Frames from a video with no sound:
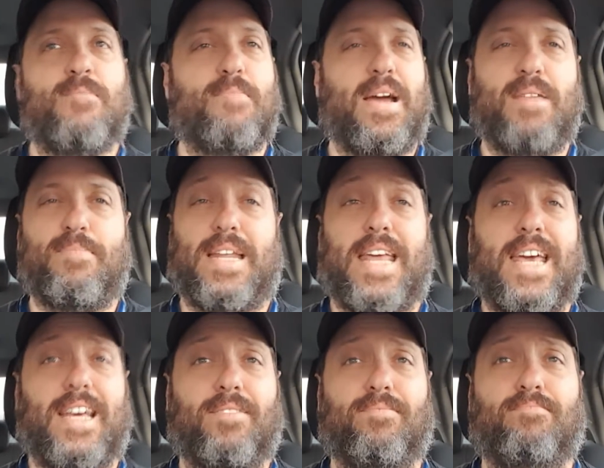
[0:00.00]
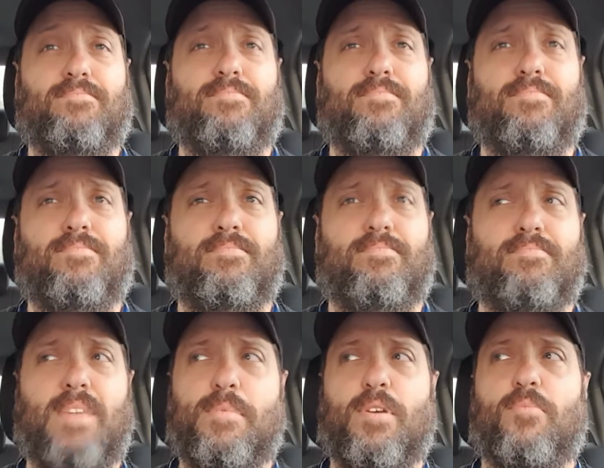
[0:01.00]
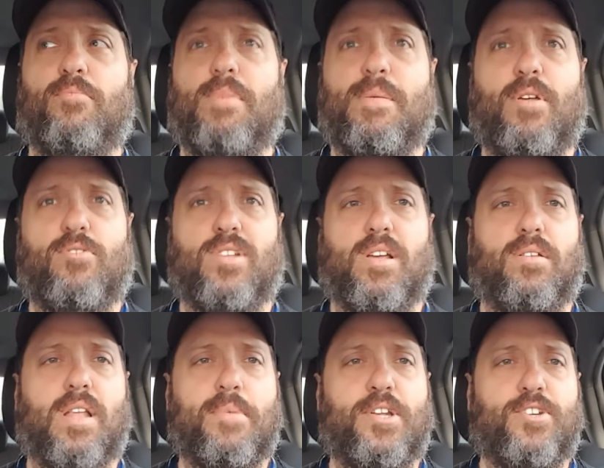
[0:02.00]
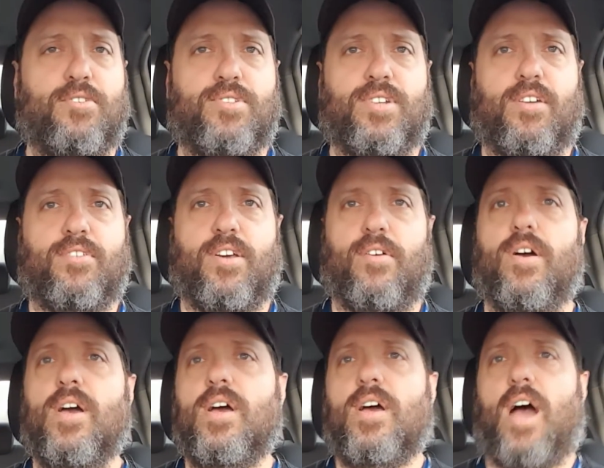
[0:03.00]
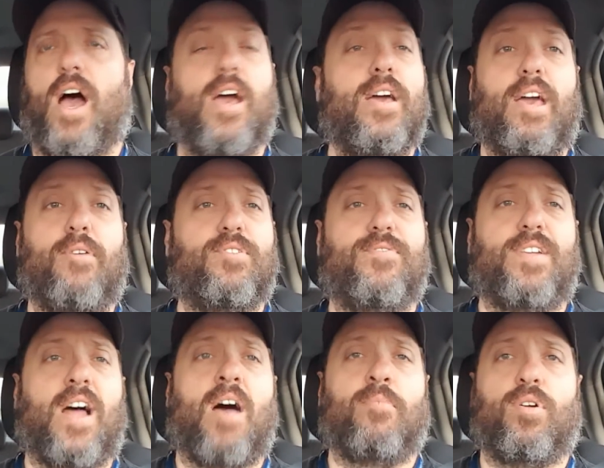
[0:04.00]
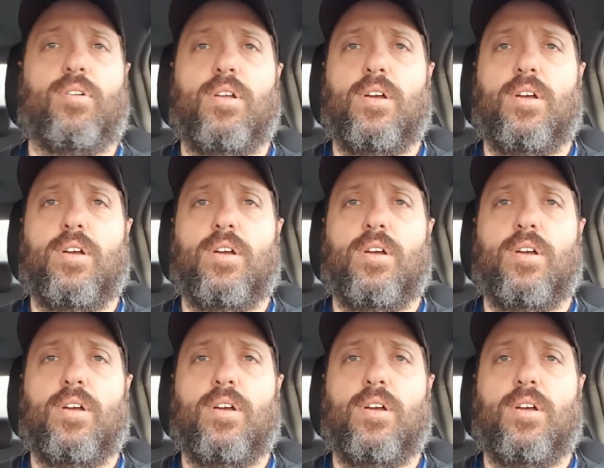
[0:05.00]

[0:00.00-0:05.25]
Might have been it. Maybe there was a little lemon juice in there too. It was phenomenal.